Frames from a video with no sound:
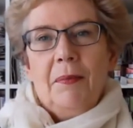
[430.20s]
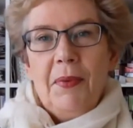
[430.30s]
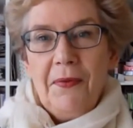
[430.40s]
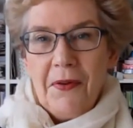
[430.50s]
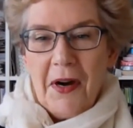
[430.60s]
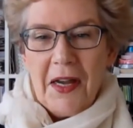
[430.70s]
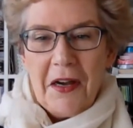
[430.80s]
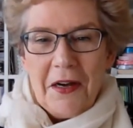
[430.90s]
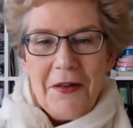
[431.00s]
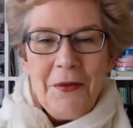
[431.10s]
Before I
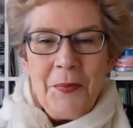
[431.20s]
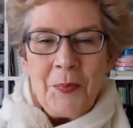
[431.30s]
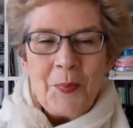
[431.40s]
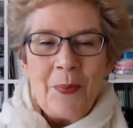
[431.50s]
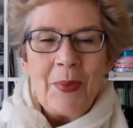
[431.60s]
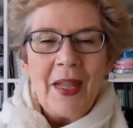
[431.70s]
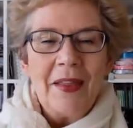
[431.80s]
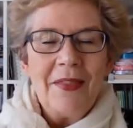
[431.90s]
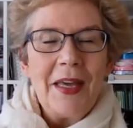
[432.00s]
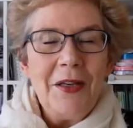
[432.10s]
go,
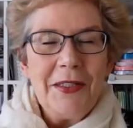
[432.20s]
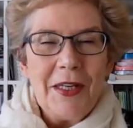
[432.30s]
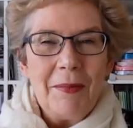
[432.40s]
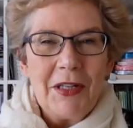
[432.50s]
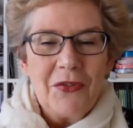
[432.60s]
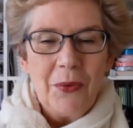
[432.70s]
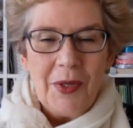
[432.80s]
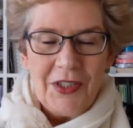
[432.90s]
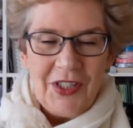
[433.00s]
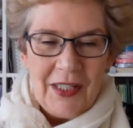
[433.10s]
thank you so much for
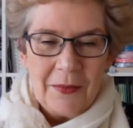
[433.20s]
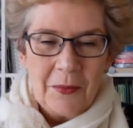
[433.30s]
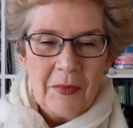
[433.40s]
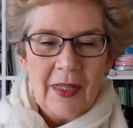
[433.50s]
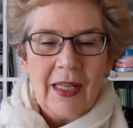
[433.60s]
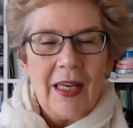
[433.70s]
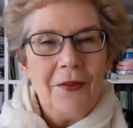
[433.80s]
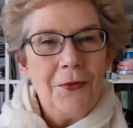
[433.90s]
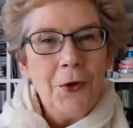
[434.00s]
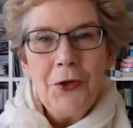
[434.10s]
watching.
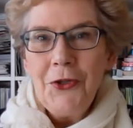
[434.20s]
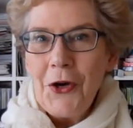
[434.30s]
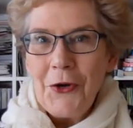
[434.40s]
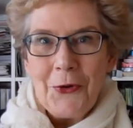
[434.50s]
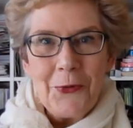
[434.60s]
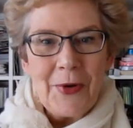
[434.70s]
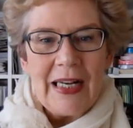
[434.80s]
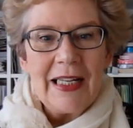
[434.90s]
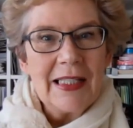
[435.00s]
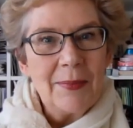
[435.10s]
If you're not
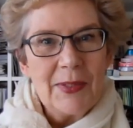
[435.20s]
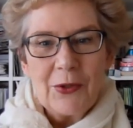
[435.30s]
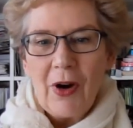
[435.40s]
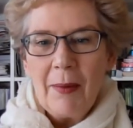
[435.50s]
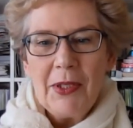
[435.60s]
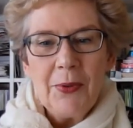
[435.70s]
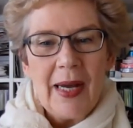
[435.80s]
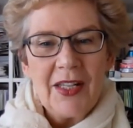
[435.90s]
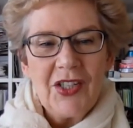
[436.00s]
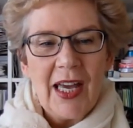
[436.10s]
already a subscriber to
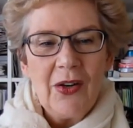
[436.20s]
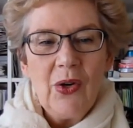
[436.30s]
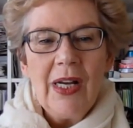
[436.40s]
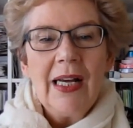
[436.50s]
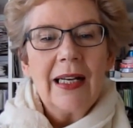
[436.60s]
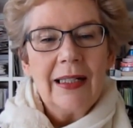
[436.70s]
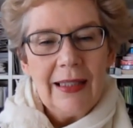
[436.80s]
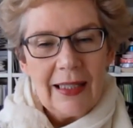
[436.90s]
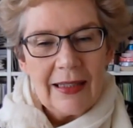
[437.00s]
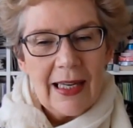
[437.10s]
our channel,
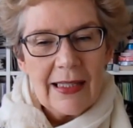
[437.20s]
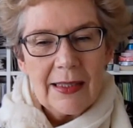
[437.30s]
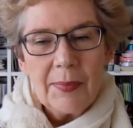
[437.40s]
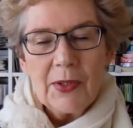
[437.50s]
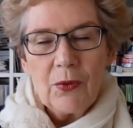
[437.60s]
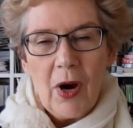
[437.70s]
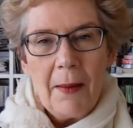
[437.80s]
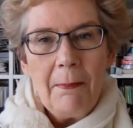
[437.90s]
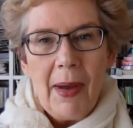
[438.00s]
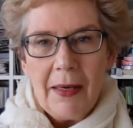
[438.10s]
click that
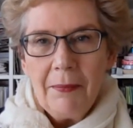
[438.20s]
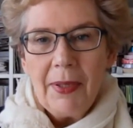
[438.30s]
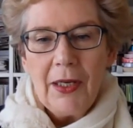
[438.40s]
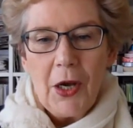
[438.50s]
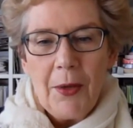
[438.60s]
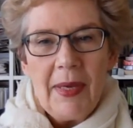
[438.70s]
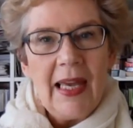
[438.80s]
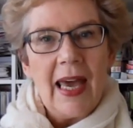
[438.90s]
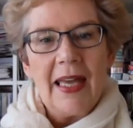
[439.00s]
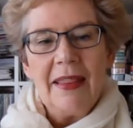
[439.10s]
subscribe button below
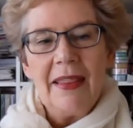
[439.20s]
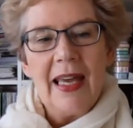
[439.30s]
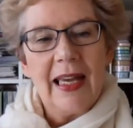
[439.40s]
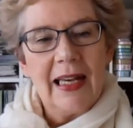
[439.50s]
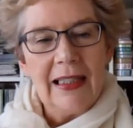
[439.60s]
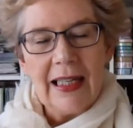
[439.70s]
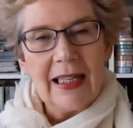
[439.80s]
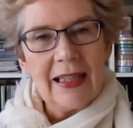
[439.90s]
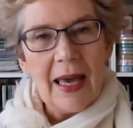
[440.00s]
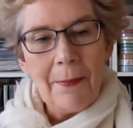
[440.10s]
me and then click
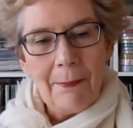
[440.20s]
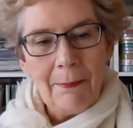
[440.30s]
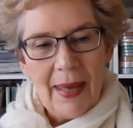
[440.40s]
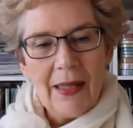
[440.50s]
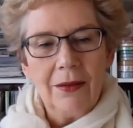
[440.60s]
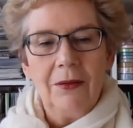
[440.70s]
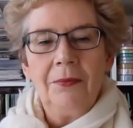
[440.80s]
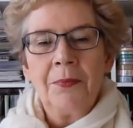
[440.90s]
that bell